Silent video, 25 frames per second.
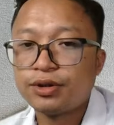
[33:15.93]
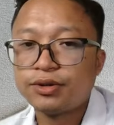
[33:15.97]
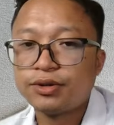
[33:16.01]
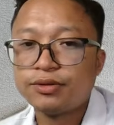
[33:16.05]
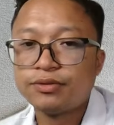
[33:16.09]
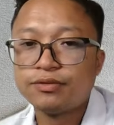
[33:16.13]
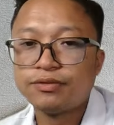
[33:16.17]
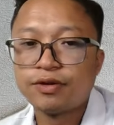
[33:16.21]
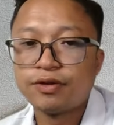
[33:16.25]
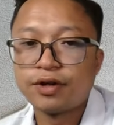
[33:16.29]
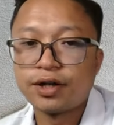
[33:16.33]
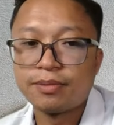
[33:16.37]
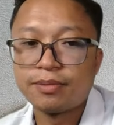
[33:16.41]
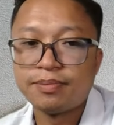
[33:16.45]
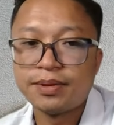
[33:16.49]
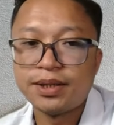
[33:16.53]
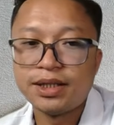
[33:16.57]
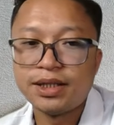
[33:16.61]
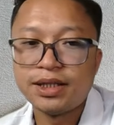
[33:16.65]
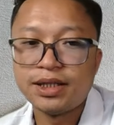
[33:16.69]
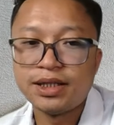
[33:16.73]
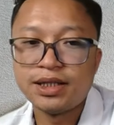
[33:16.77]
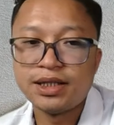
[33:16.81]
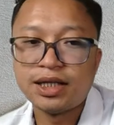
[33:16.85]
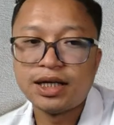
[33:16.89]
for the
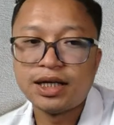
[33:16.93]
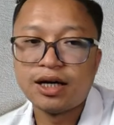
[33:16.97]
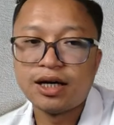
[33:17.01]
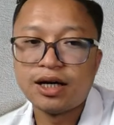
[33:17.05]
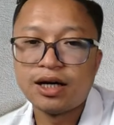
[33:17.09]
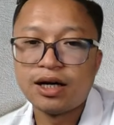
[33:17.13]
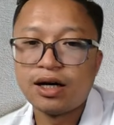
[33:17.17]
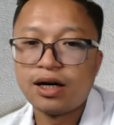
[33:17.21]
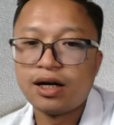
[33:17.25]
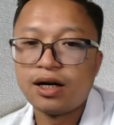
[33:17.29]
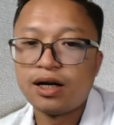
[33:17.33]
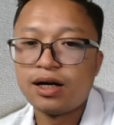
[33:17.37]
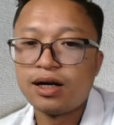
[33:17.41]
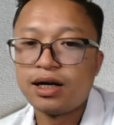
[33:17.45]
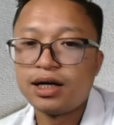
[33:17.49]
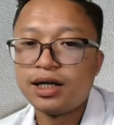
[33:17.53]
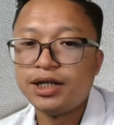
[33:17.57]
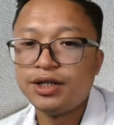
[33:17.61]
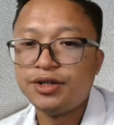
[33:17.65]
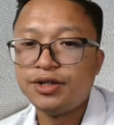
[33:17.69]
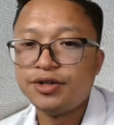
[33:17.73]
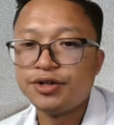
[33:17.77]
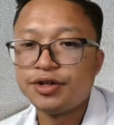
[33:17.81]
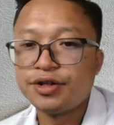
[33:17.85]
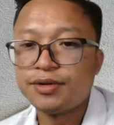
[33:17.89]
BTC,
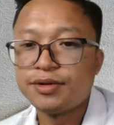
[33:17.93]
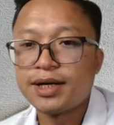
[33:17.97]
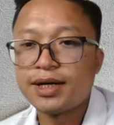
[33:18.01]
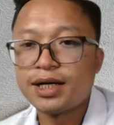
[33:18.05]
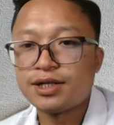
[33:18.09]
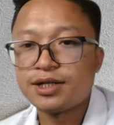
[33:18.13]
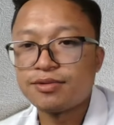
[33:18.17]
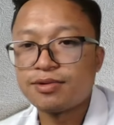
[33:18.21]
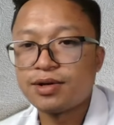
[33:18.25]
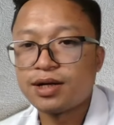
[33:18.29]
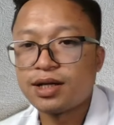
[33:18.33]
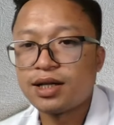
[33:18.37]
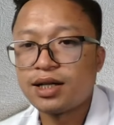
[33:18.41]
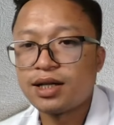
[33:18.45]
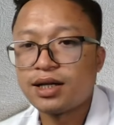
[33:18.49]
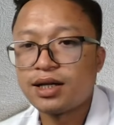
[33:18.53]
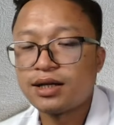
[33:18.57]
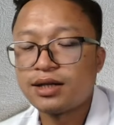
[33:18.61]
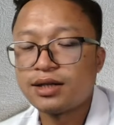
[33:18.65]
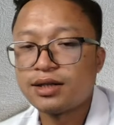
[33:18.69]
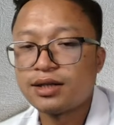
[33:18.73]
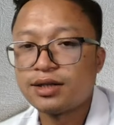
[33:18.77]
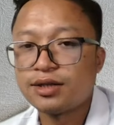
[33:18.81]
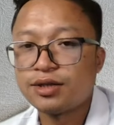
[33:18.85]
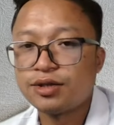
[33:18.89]
Ethereum as well,
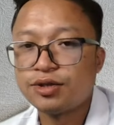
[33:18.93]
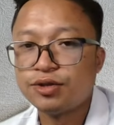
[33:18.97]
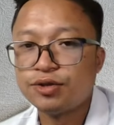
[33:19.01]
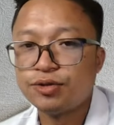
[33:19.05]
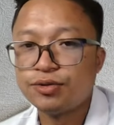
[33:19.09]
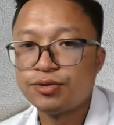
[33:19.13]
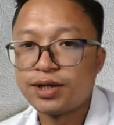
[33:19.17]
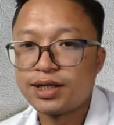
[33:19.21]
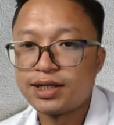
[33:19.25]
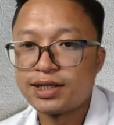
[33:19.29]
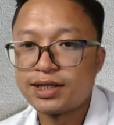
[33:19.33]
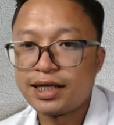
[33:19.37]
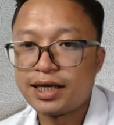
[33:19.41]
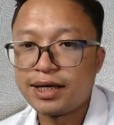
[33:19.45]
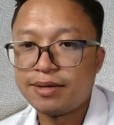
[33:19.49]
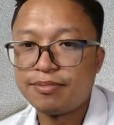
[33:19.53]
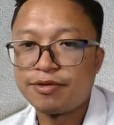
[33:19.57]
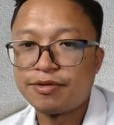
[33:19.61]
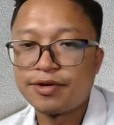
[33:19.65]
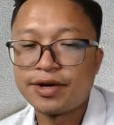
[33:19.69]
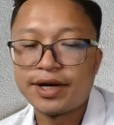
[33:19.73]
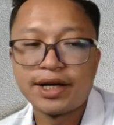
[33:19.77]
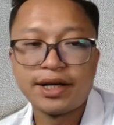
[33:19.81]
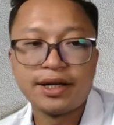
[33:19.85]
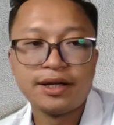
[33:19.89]
do the same,
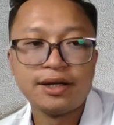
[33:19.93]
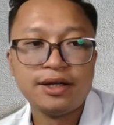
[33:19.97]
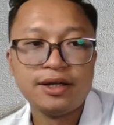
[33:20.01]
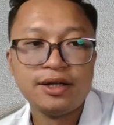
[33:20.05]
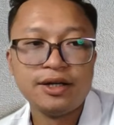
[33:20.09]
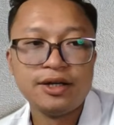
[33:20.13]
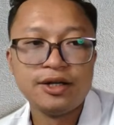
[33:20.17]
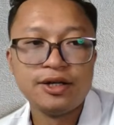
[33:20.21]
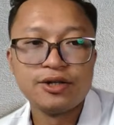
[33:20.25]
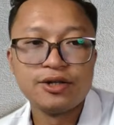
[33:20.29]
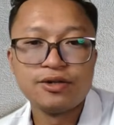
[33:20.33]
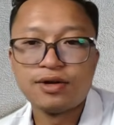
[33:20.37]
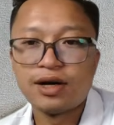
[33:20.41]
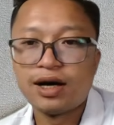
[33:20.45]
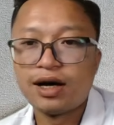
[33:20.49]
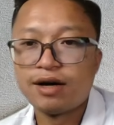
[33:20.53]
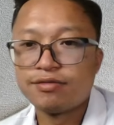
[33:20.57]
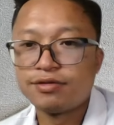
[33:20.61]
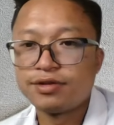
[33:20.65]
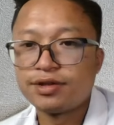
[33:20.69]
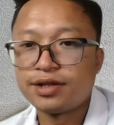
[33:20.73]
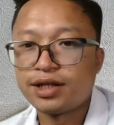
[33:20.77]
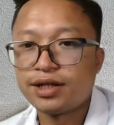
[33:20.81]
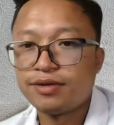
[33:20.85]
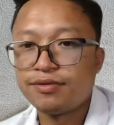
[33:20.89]
right? So
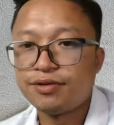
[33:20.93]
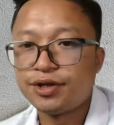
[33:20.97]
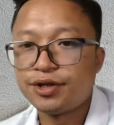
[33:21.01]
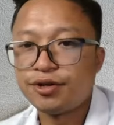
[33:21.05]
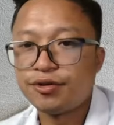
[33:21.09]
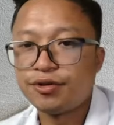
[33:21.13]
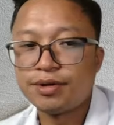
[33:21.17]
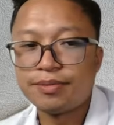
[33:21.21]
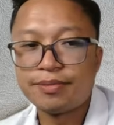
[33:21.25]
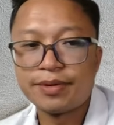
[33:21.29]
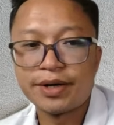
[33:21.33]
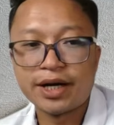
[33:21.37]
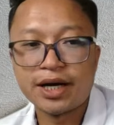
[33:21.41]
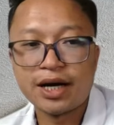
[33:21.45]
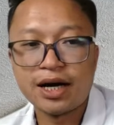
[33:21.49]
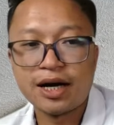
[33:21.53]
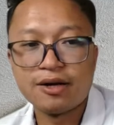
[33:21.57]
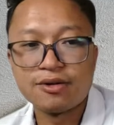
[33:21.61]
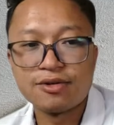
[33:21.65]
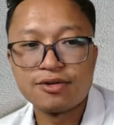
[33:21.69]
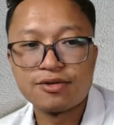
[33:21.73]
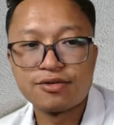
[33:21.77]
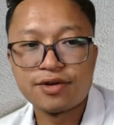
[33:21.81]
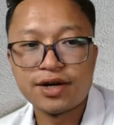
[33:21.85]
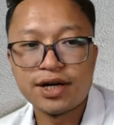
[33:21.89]
after giving you the
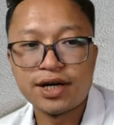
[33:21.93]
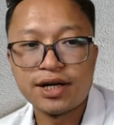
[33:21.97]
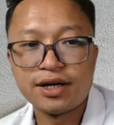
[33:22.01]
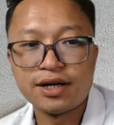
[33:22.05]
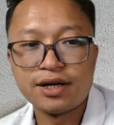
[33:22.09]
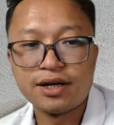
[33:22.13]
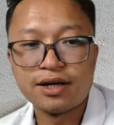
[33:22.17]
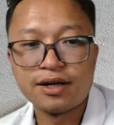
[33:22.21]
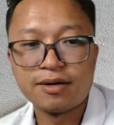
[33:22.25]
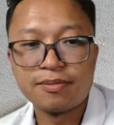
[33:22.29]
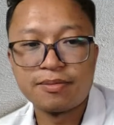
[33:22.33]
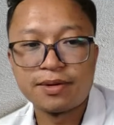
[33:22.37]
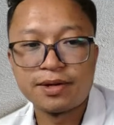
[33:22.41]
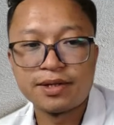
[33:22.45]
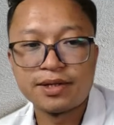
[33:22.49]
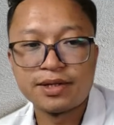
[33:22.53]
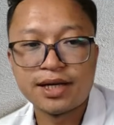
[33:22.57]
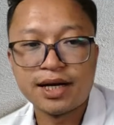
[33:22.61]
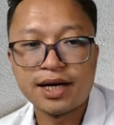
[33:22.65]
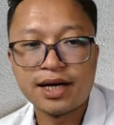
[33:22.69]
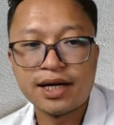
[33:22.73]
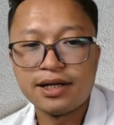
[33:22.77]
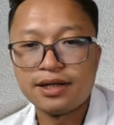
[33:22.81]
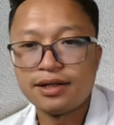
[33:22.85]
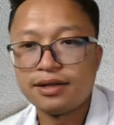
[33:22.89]
breakouts, right, on upper
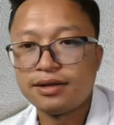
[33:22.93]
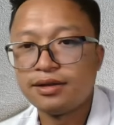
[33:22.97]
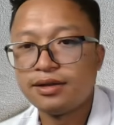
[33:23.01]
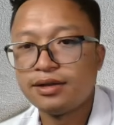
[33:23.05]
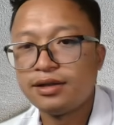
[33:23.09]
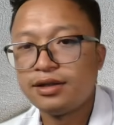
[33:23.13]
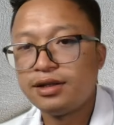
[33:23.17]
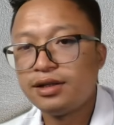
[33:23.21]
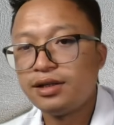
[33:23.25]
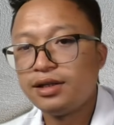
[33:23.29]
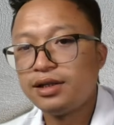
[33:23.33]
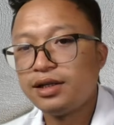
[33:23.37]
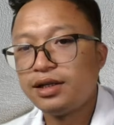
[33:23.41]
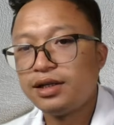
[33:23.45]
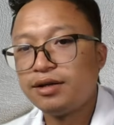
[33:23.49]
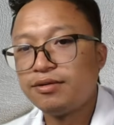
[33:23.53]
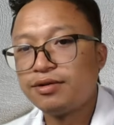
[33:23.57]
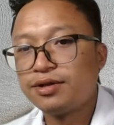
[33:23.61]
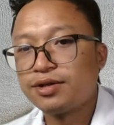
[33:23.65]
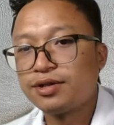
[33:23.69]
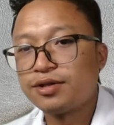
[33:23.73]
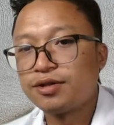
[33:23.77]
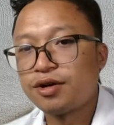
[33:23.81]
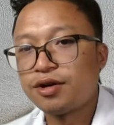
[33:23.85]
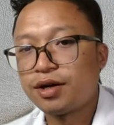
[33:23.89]
side, if
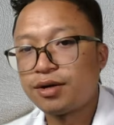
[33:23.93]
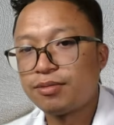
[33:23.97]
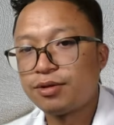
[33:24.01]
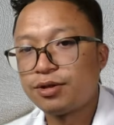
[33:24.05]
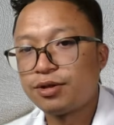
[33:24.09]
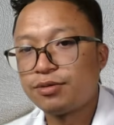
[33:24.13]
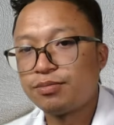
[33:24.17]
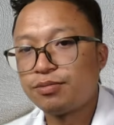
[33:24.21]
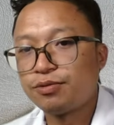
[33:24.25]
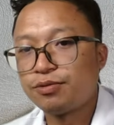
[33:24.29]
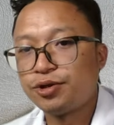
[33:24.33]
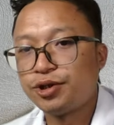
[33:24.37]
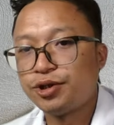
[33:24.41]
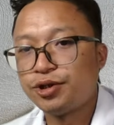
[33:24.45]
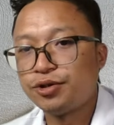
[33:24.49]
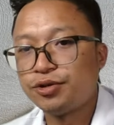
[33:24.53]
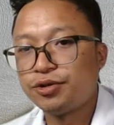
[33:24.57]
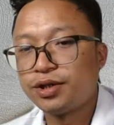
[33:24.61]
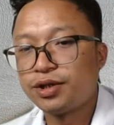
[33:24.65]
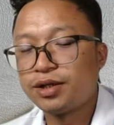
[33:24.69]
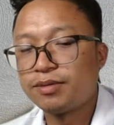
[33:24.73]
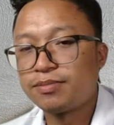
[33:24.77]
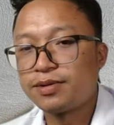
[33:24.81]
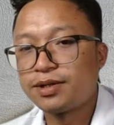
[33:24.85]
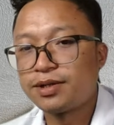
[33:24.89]
it's not able to push you
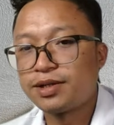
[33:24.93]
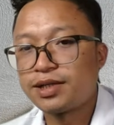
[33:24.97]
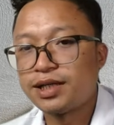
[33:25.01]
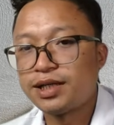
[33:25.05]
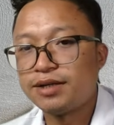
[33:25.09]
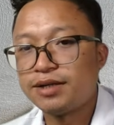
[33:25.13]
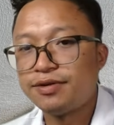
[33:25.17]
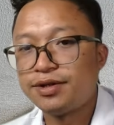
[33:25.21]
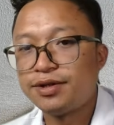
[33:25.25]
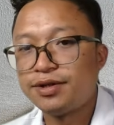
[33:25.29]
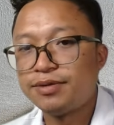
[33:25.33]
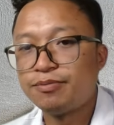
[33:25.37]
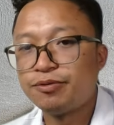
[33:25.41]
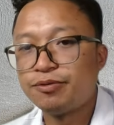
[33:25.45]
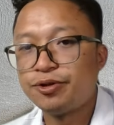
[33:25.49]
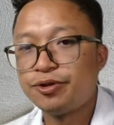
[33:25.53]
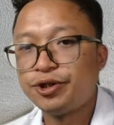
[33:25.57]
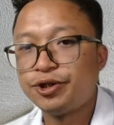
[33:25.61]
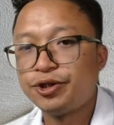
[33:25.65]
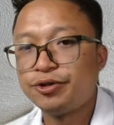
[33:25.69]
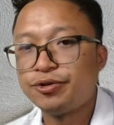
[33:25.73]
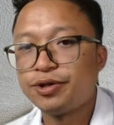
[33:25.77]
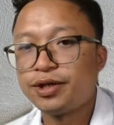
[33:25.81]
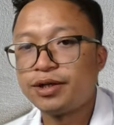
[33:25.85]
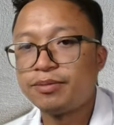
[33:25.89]
on upper, if it push
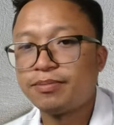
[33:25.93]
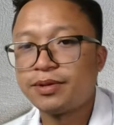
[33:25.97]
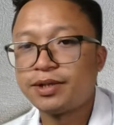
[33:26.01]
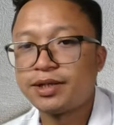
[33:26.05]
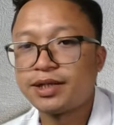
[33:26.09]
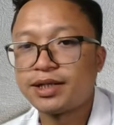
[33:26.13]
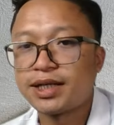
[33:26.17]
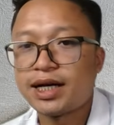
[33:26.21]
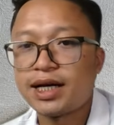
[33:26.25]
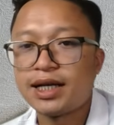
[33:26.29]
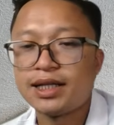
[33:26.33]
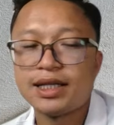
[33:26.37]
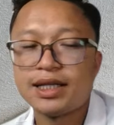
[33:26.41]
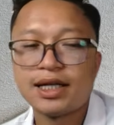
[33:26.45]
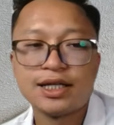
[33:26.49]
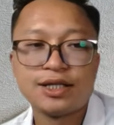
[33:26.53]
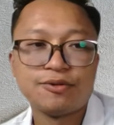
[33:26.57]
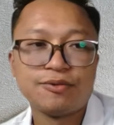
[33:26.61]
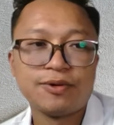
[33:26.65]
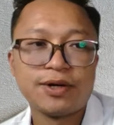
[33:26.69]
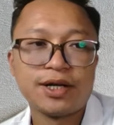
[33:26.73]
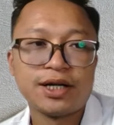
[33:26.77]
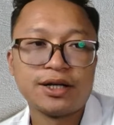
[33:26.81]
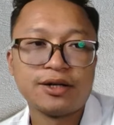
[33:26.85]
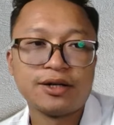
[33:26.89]
you on upper side, that's
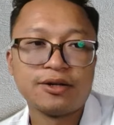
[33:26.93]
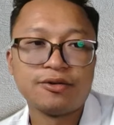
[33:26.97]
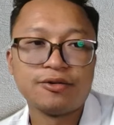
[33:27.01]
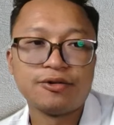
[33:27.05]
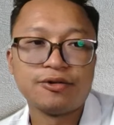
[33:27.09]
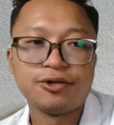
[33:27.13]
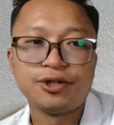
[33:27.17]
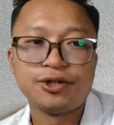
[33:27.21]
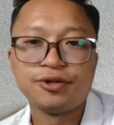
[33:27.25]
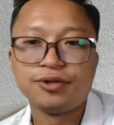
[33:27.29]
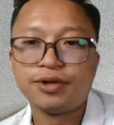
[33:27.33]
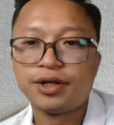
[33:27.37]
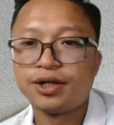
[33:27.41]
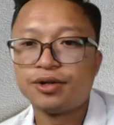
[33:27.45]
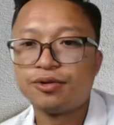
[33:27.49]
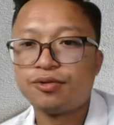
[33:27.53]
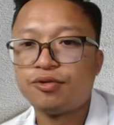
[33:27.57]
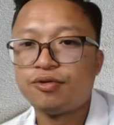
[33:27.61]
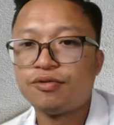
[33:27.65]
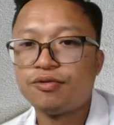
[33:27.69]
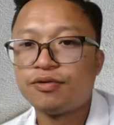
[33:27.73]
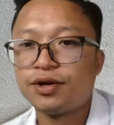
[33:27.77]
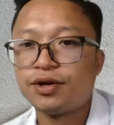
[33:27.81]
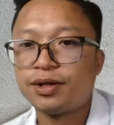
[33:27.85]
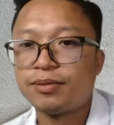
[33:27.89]
well and good. You can
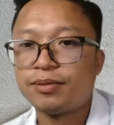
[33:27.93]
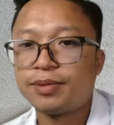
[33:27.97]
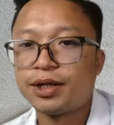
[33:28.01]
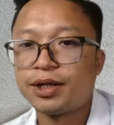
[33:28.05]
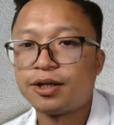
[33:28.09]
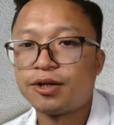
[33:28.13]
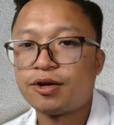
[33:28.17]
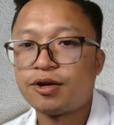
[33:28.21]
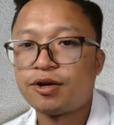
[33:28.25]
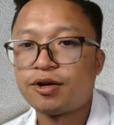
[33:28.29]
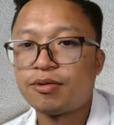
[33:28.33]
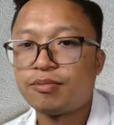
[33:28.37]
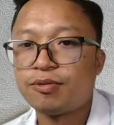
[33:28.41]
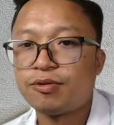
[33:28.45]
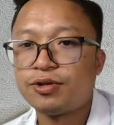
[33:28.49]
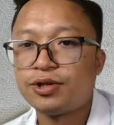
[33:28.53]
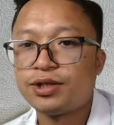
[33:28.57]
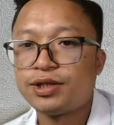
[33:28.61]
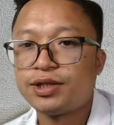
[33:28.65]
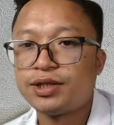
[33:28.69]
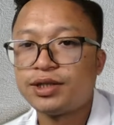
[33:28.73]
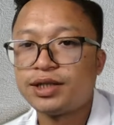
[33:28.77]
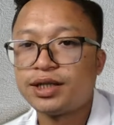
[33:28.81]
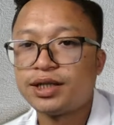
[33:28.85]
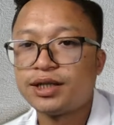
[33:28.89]
go for the big long
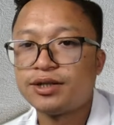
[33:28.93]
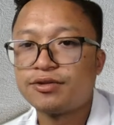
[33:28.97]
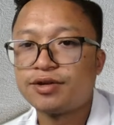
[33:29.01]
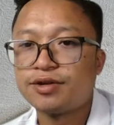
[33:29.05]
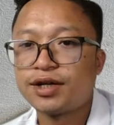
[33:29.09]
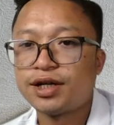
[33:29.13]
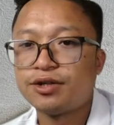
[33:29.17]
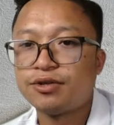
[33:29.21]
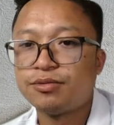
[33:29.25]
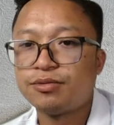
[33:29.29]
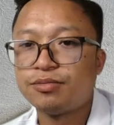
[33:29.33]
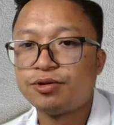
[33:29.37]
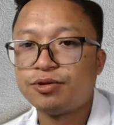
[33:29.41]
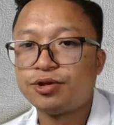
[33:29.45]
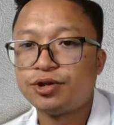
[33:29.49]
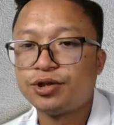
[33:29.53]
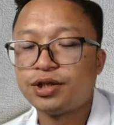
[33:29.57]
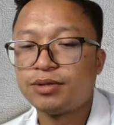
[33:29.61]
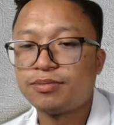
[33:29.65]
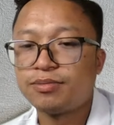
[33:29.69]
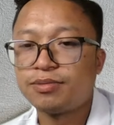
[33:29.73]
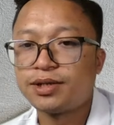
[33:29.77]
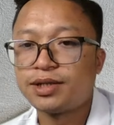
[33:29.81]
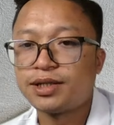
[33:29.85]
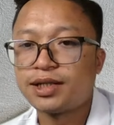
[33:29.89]
positions and try to push on
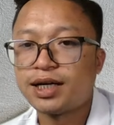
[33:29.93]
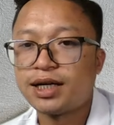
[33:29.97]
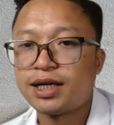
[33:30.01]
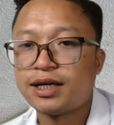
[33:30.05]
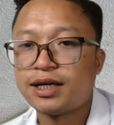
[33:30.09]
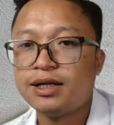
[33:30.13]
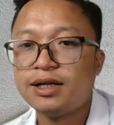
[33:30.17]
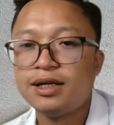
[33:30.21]
upper side.